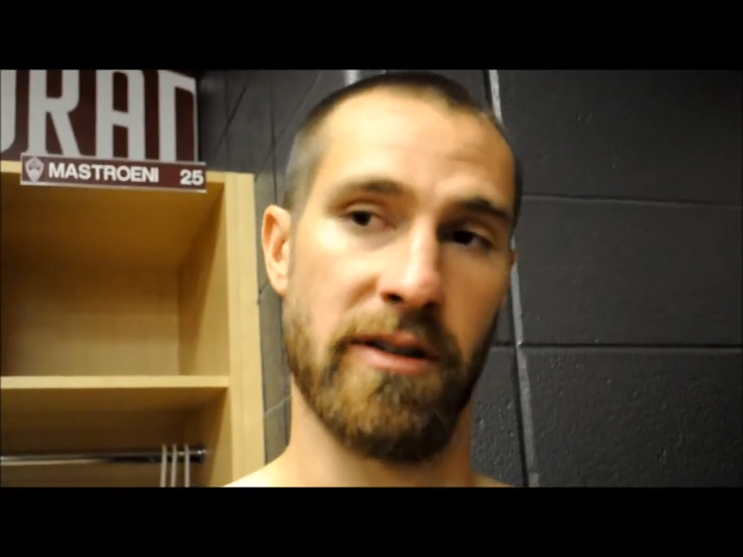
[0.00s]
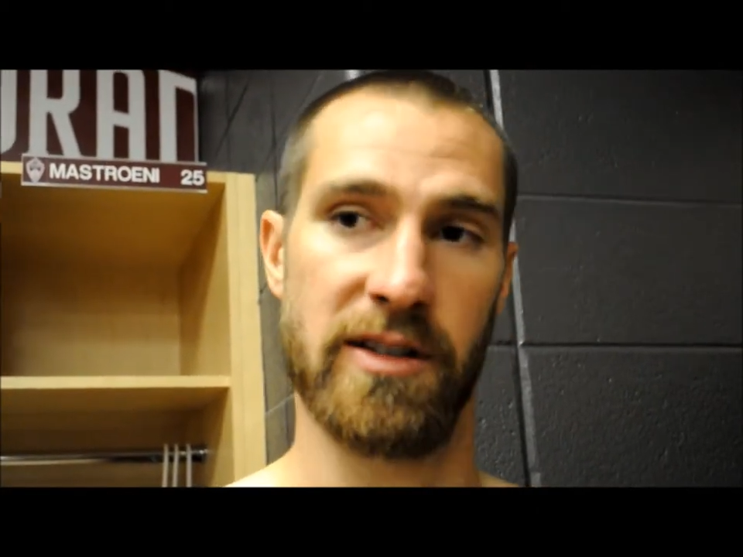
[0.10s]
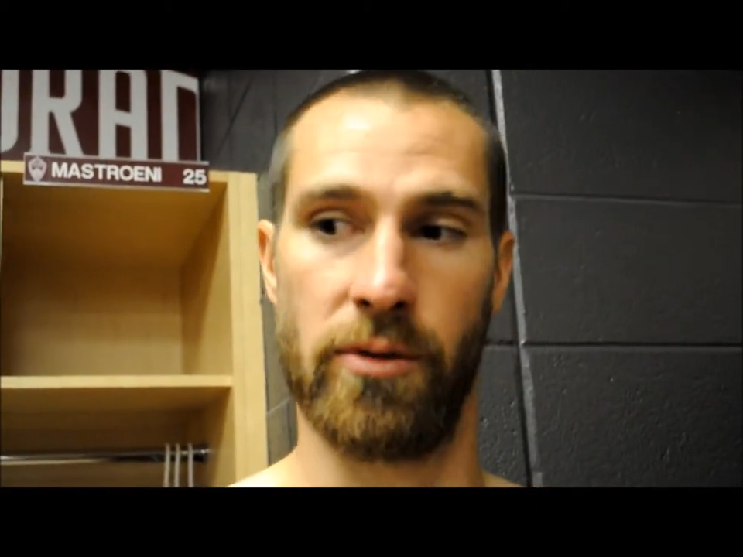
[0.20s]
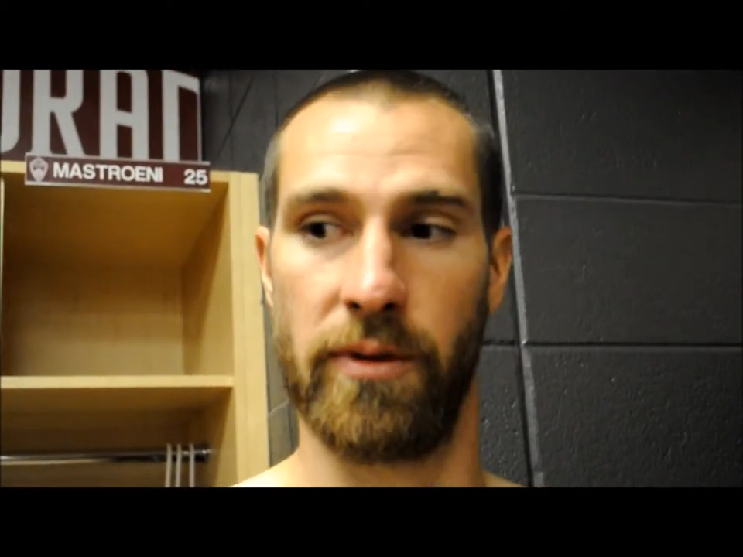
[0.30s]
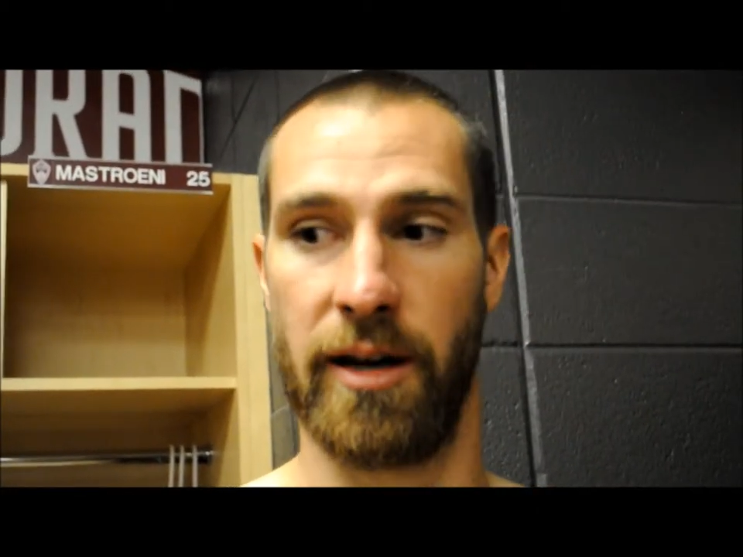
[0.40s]
and
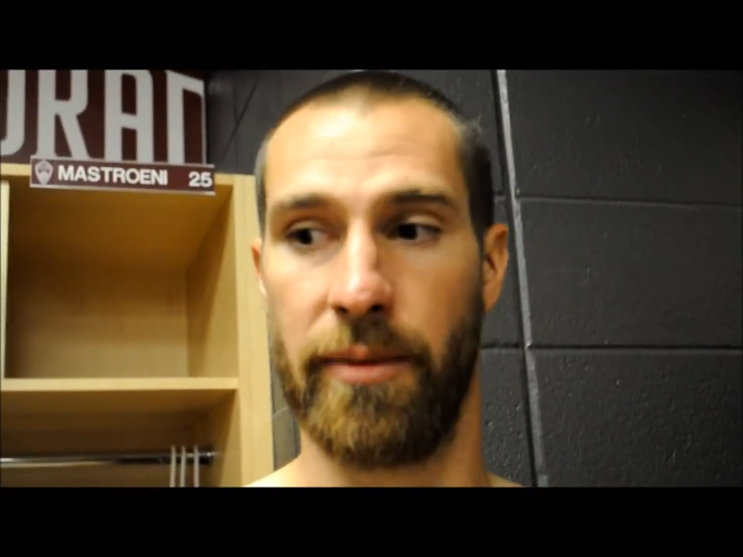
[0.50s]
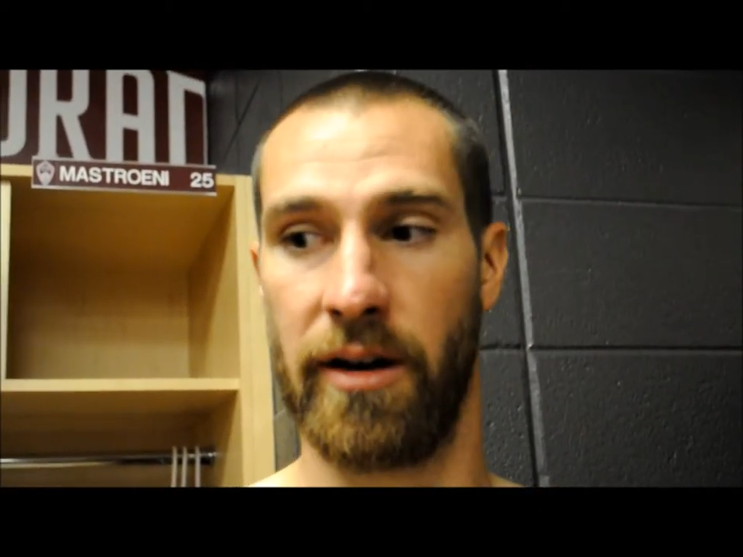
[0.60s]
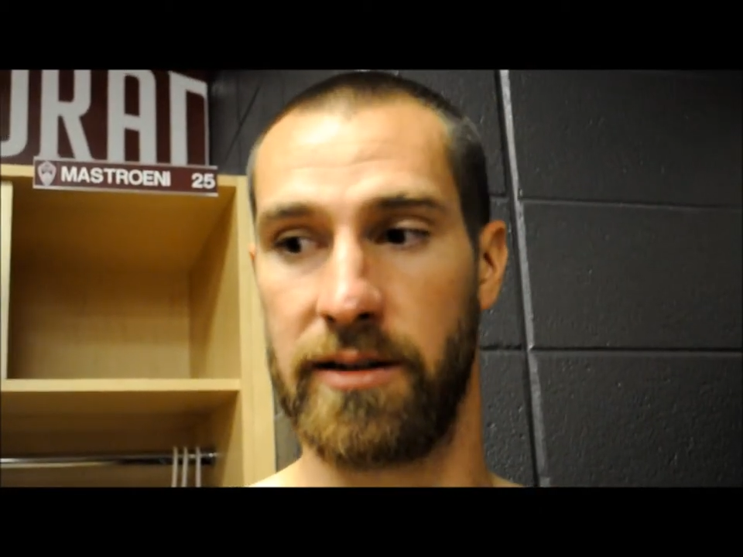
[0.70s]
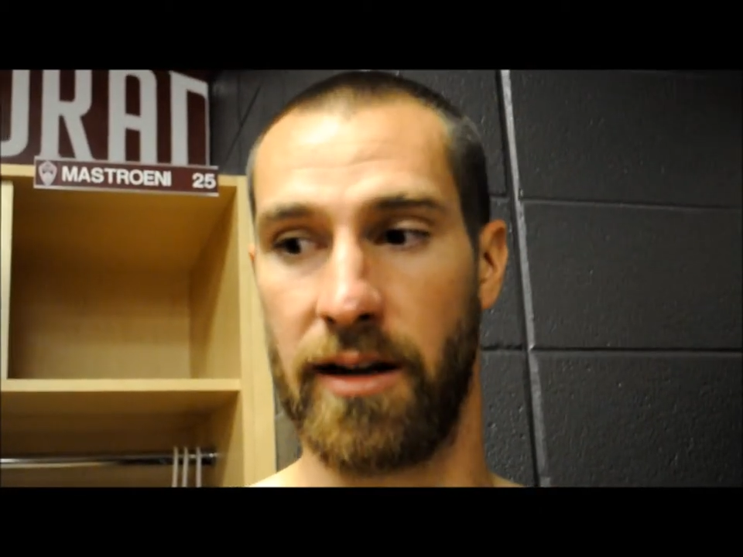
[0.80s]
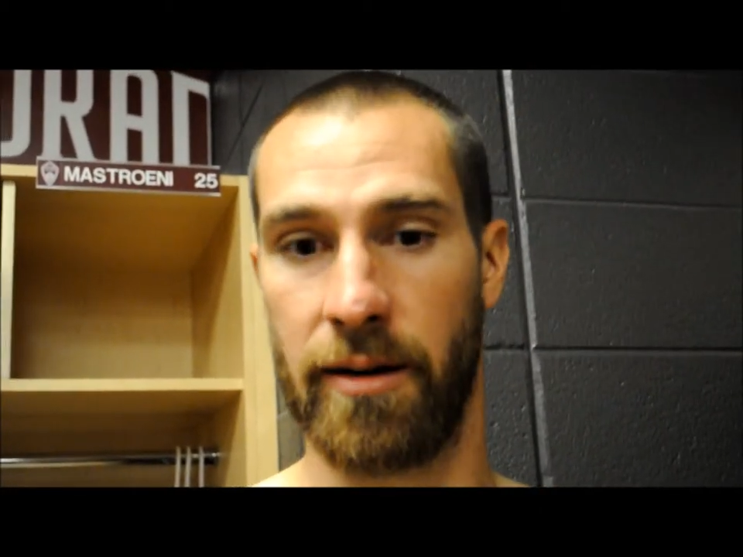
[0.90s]
this one we came
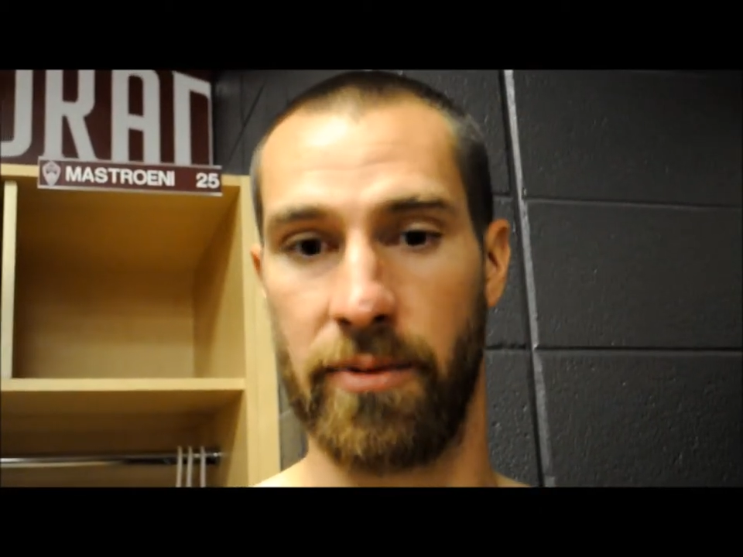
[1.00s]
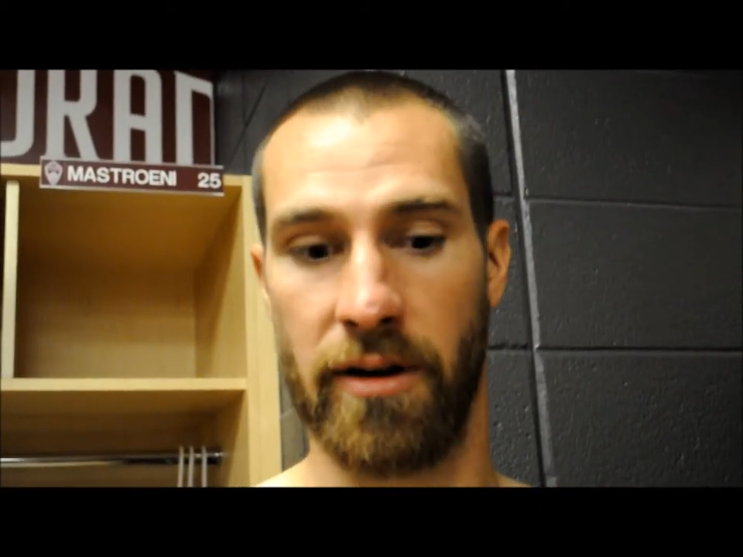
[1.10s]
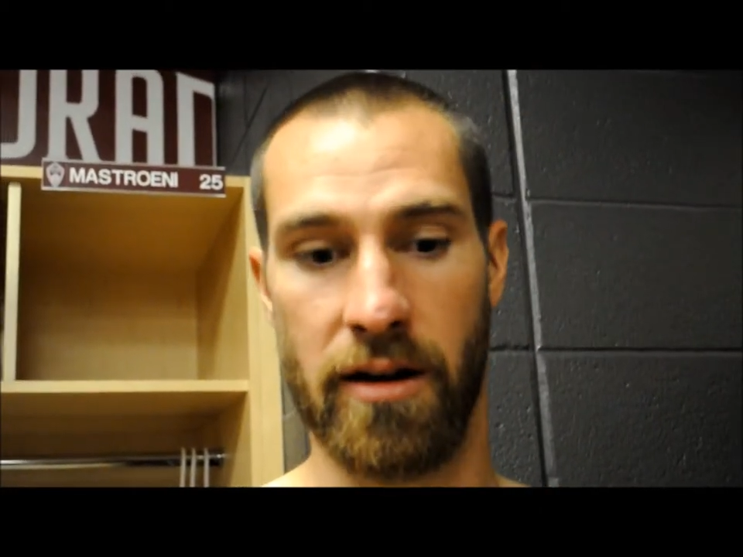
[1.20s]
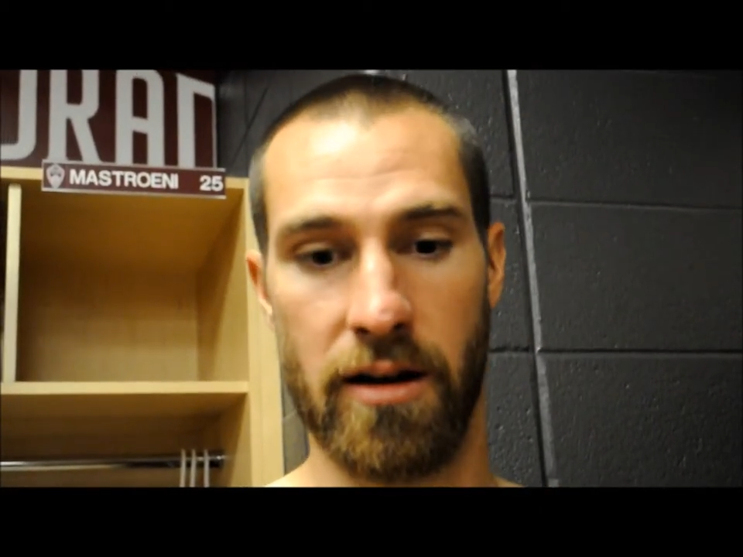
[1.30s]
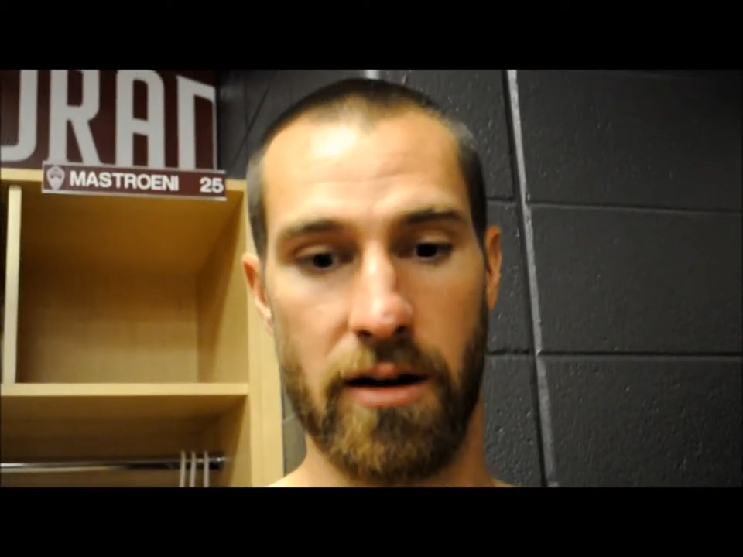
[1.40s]
out on top,
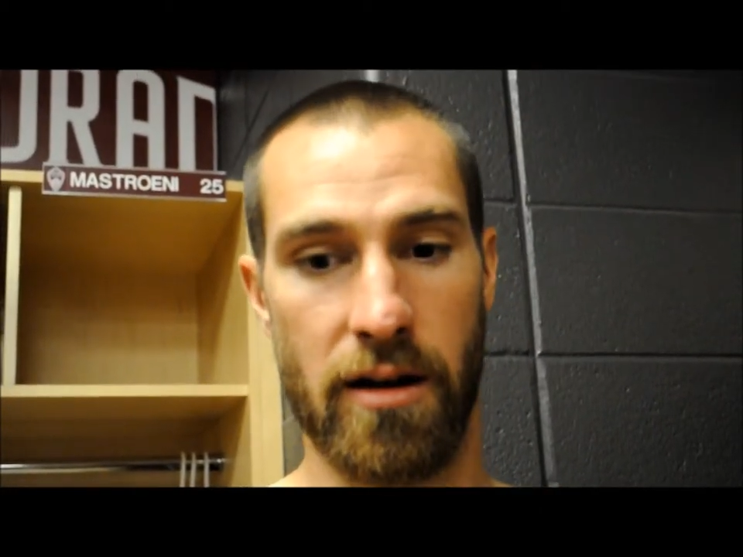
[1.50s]
and